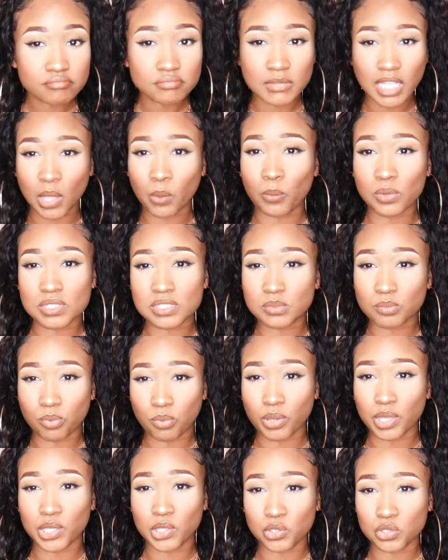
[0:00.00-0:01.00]
like, what's the
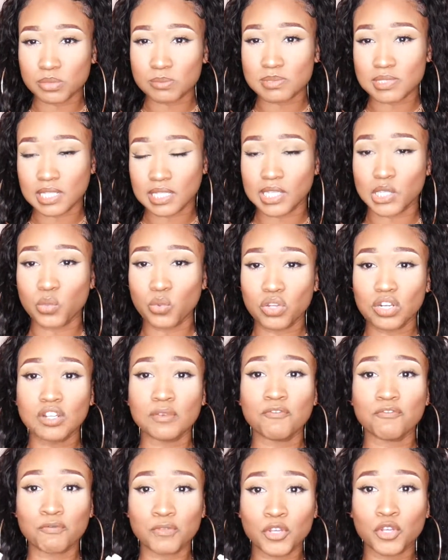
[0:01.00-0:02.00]
point? You know what I'm saying? Like, you want
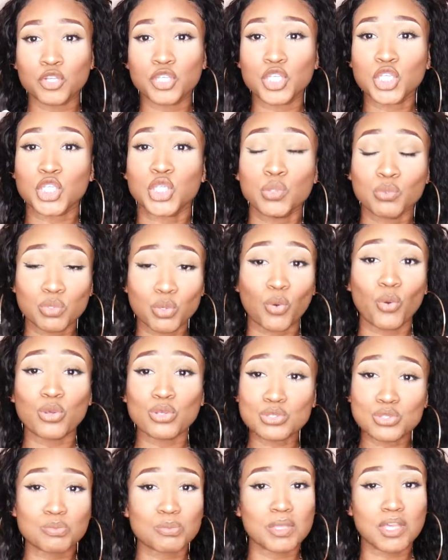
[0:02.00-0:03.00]
to feel cute and
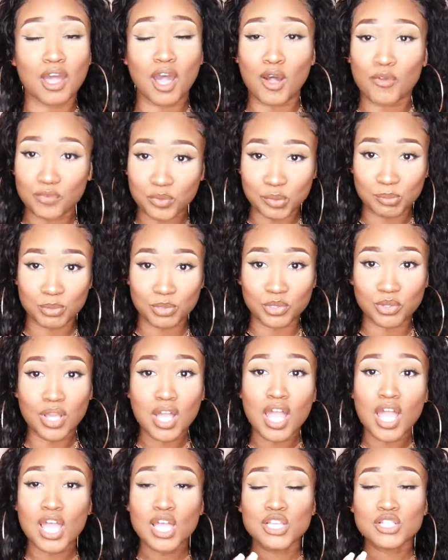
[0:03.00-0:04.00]
also be comfortable.
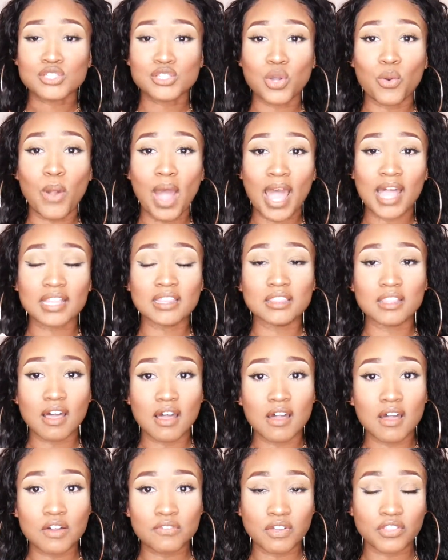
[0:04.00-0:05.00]
So I
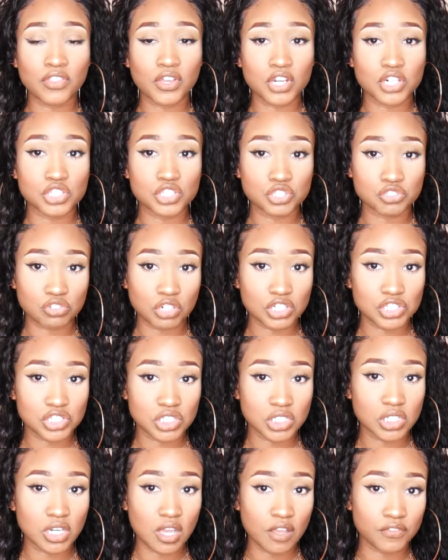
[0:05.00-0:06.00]
love the
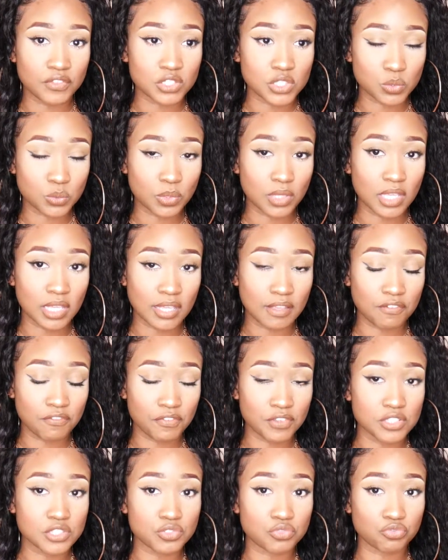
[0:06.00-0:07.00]
construction of this wig. It
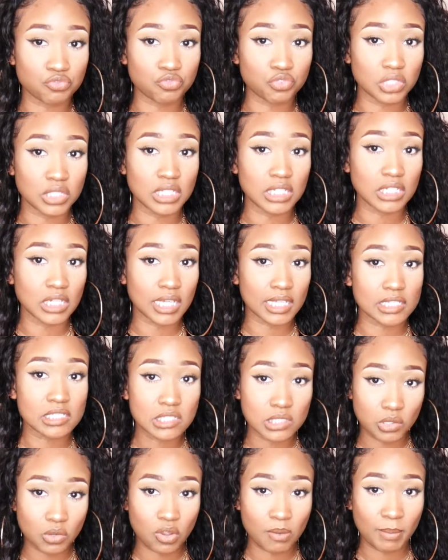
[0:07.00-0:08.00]
fits really
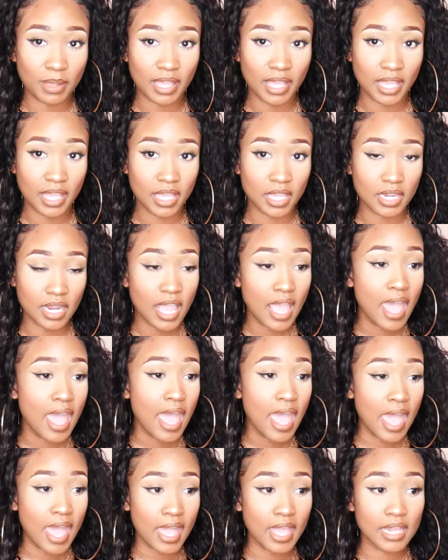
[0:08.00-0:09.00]
nicely on my head.
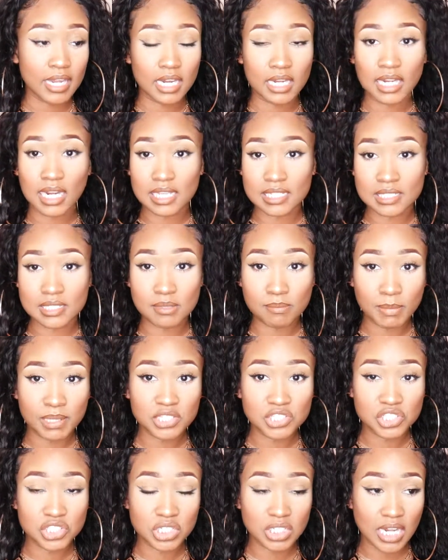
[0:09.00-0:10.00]
And not to
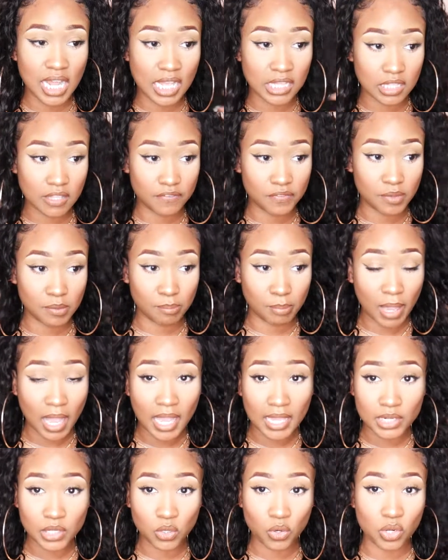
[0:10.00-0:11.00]
mention, I love the
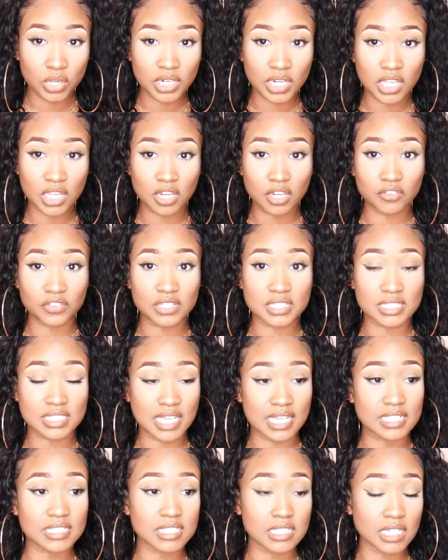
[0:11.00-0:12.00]
body on here. The
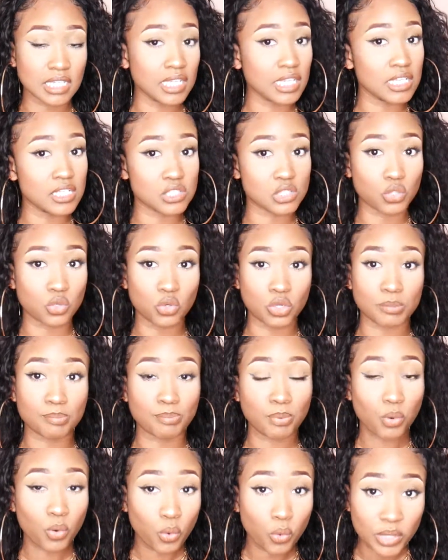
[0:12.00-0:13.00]
density is on
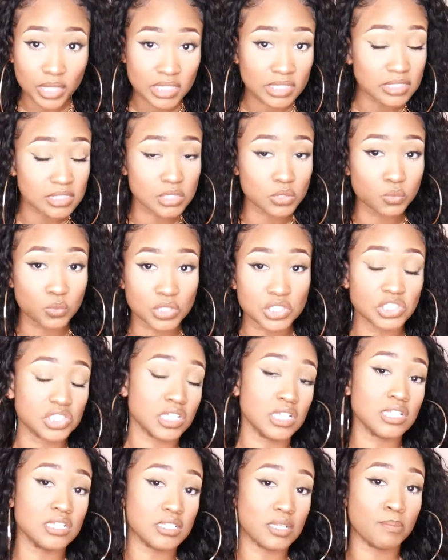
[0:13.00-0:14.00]
point, which
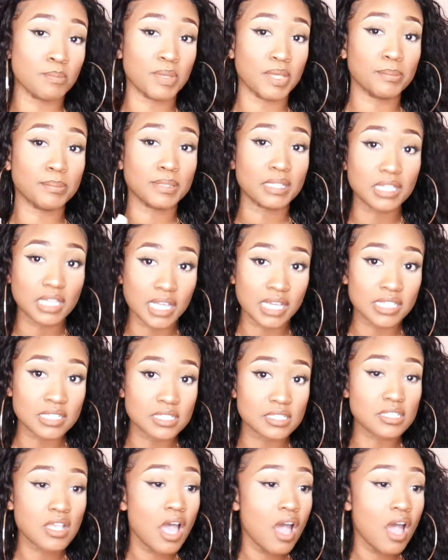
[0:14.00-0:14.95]
is a big plus.